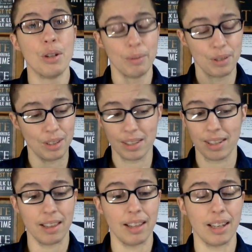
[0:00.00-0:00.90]
since
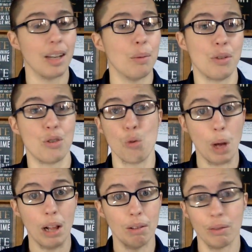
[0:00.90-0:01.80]
I think I was
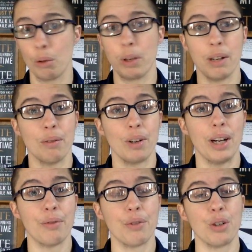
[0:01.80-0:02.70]
12 or whenever
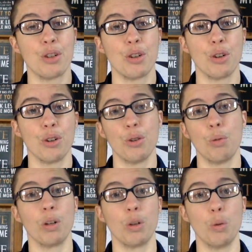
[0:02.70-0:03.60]
I first heard the
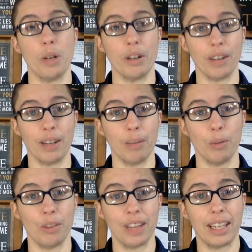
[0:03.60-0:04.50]
word queer and
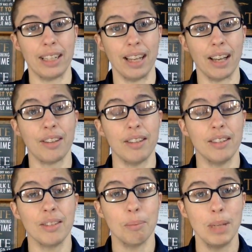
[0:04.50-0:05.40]
was like, yes, this
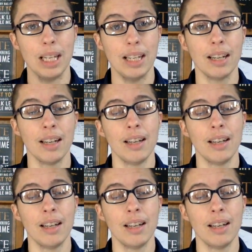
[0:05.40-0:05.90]
is me.